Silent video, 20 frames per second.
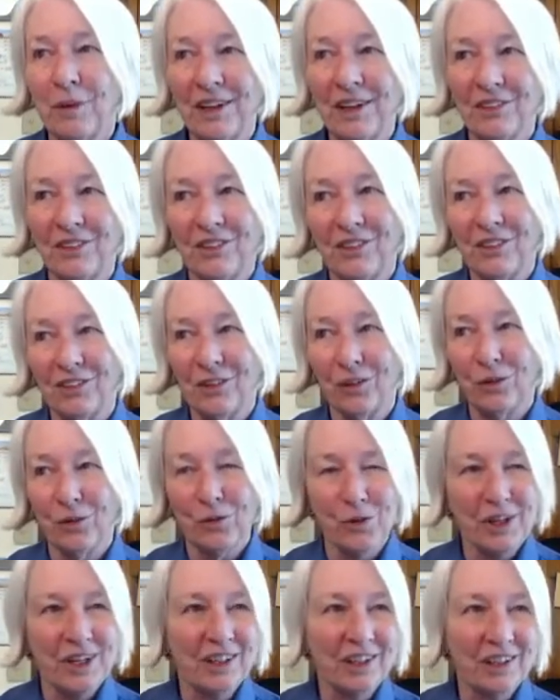to me, it's just a
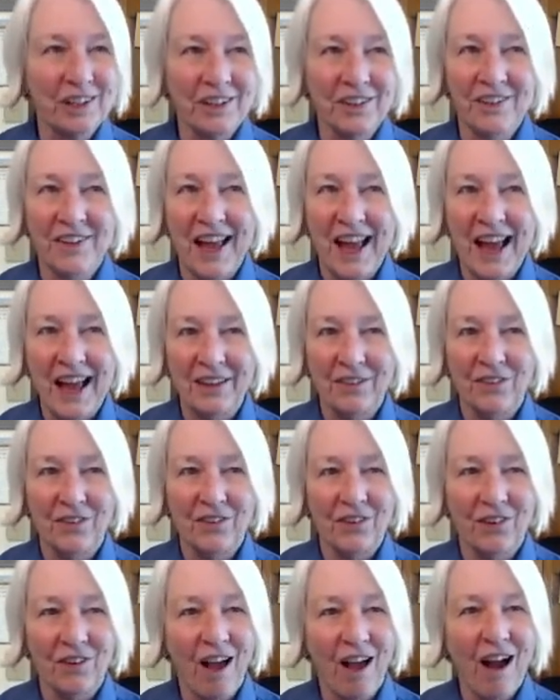really
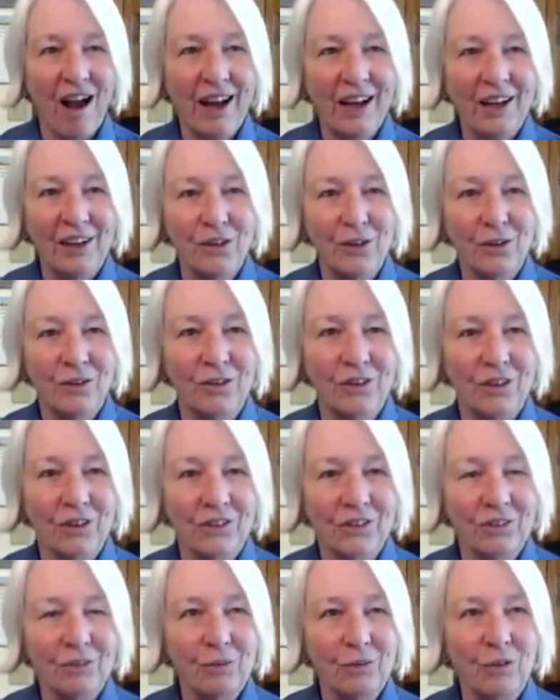sad slide. You
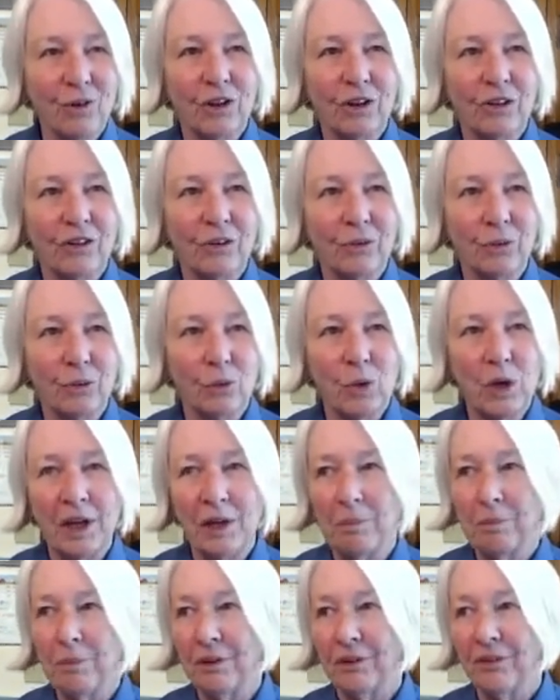just want to
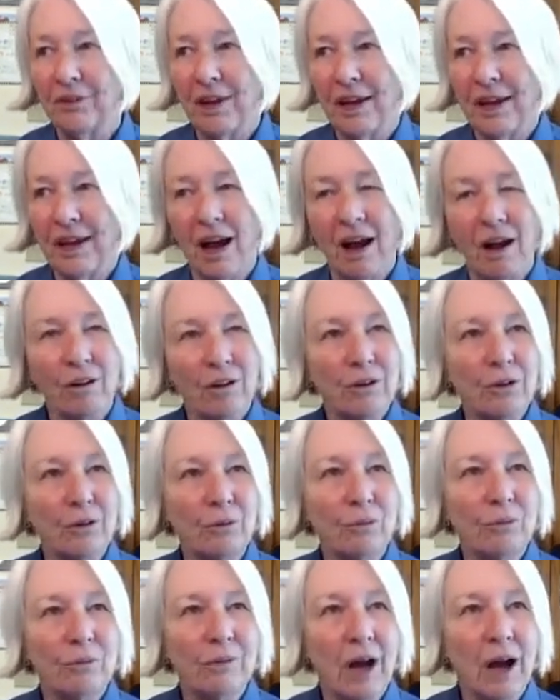weep and say, how
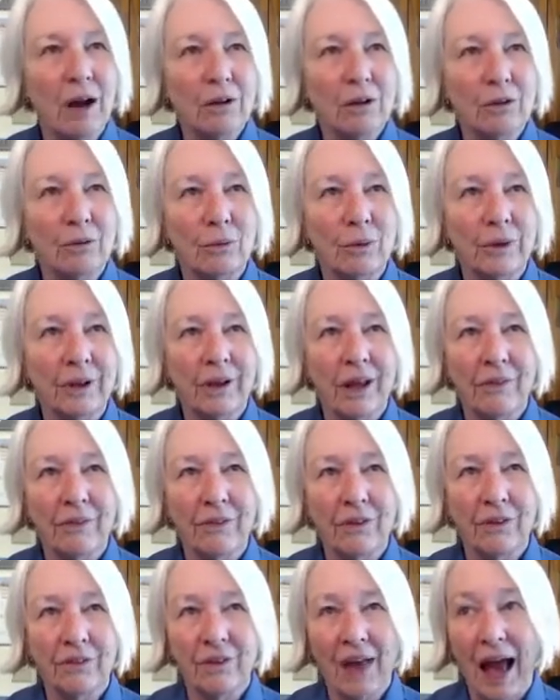could we
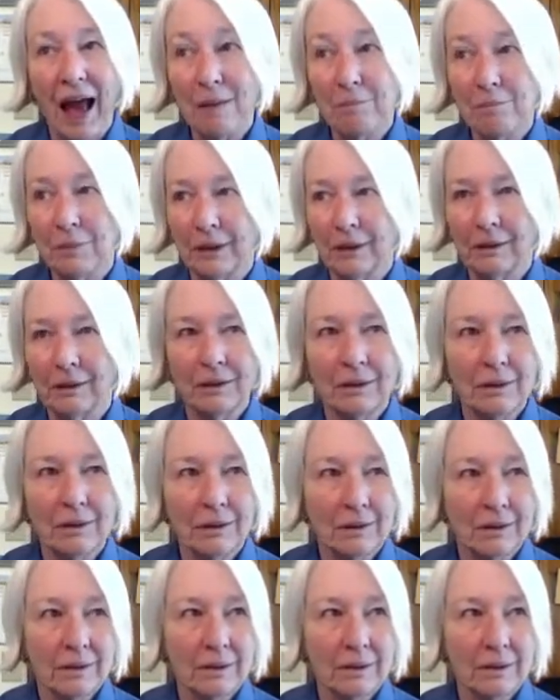let this happen?